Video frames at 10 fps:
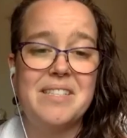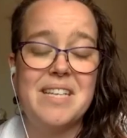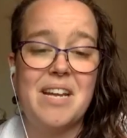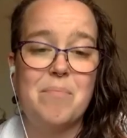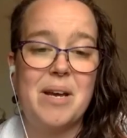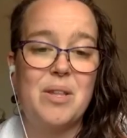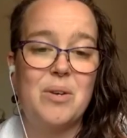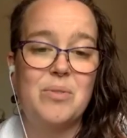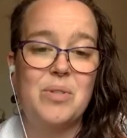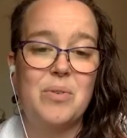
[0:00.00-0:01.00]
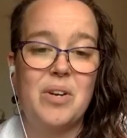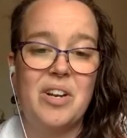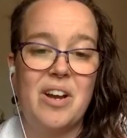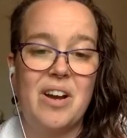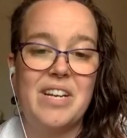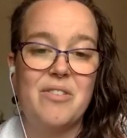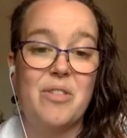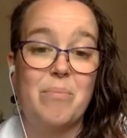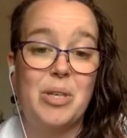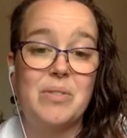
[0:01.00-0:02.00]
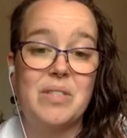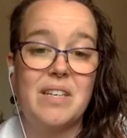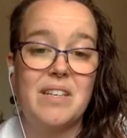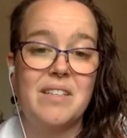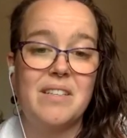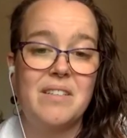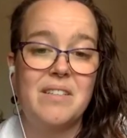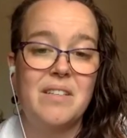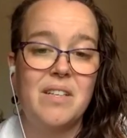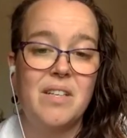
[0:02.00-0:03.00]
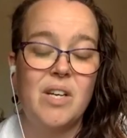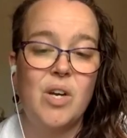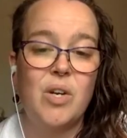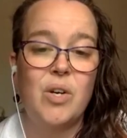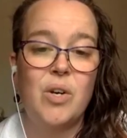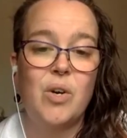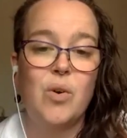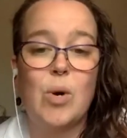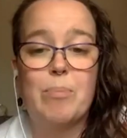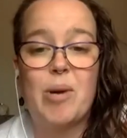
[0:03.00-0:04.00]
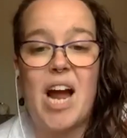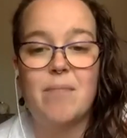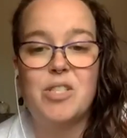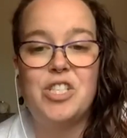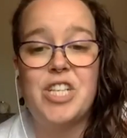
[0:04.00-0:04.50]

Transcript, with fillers: insane by those who could not hear the music. Or perhaps